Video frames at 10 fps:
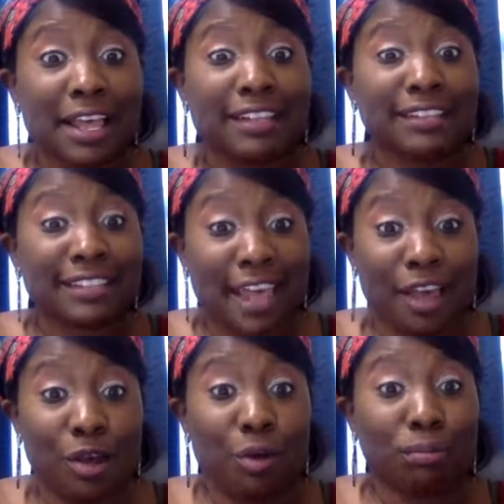
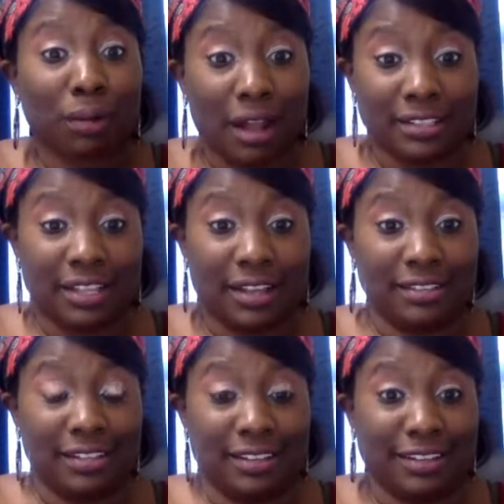sale
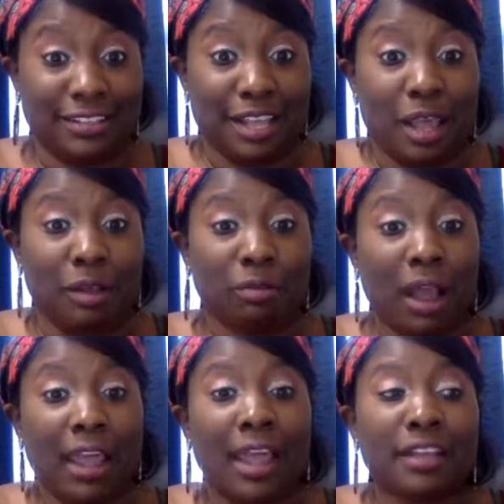processes, right?